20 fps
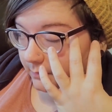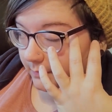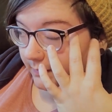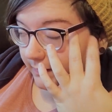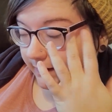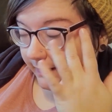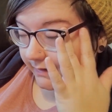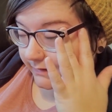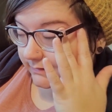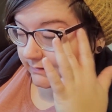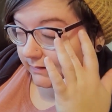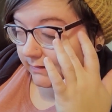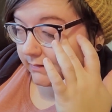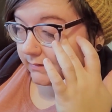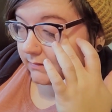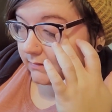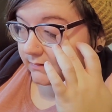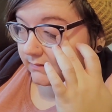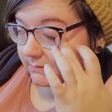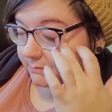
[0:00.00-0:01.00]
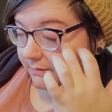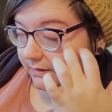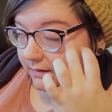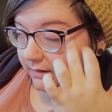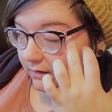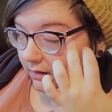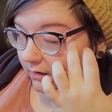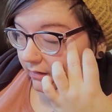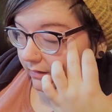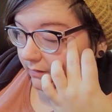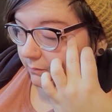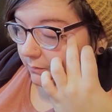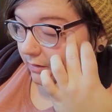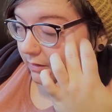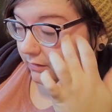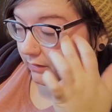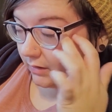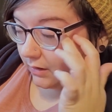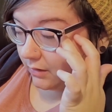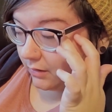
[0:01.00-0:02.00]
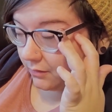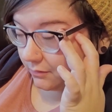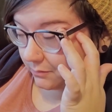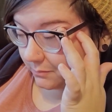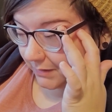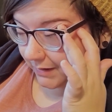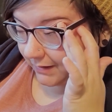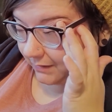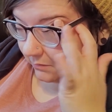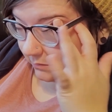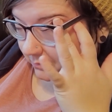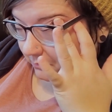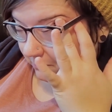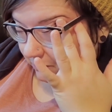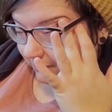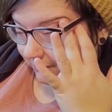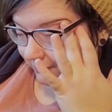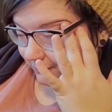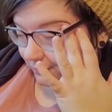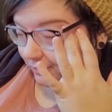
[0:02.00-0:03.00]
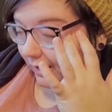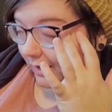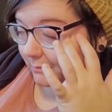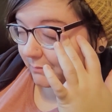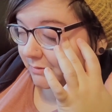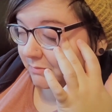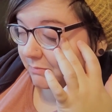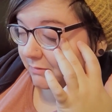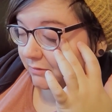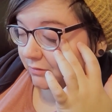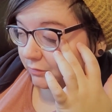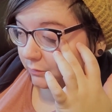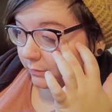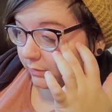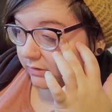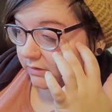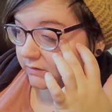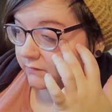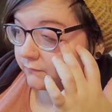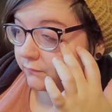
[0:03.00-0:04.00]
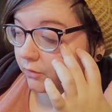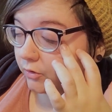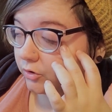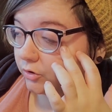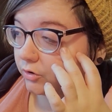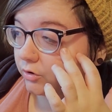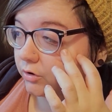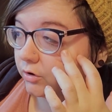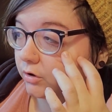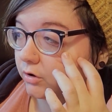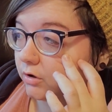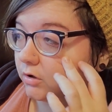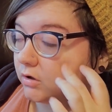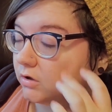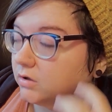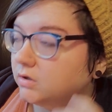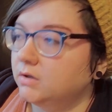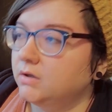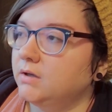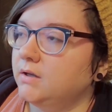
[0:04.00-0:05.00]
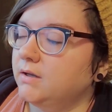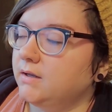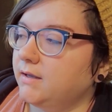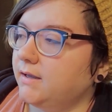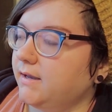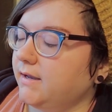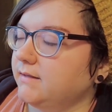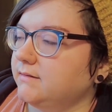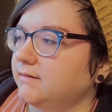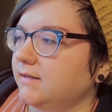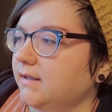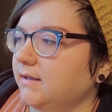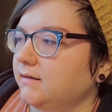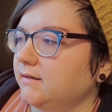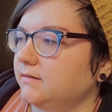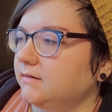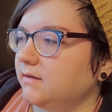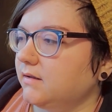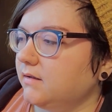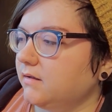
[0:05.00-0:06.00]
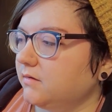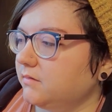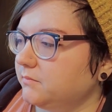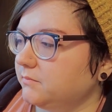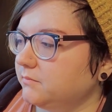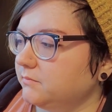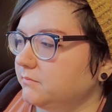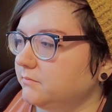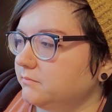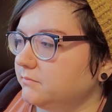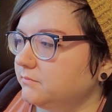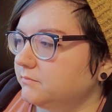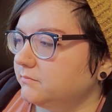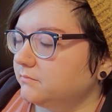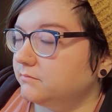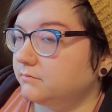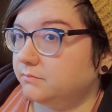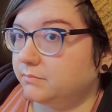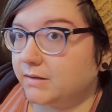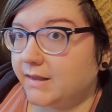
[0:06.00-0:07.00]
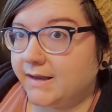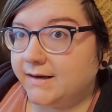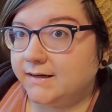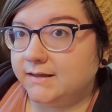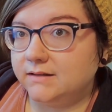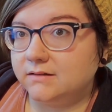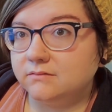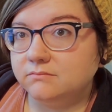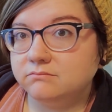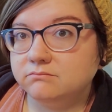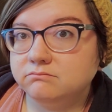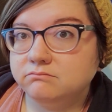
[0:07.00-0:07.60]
I did spin it all in one go. My drop spindle was full. And then plied it.